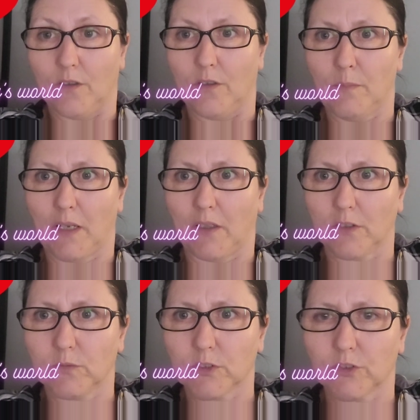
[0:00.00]
Oh my
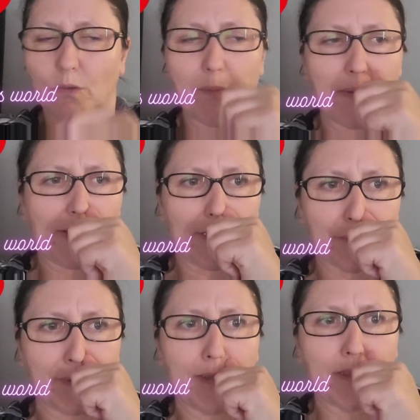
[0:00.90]
lord, what's wrong with me? I can't
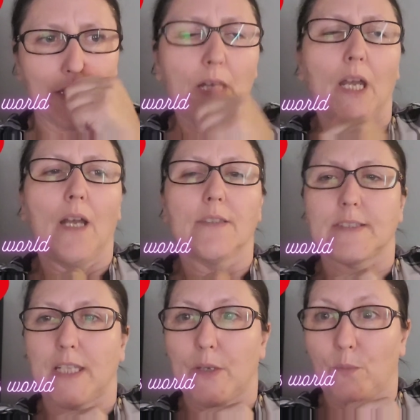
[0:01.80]
speak.
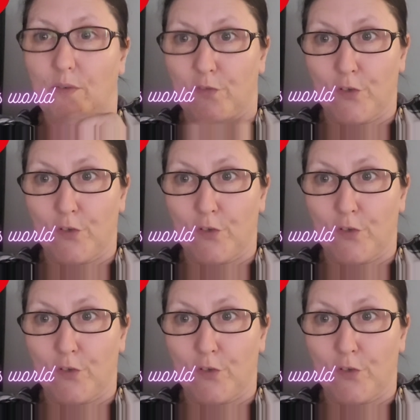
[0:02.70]
Same with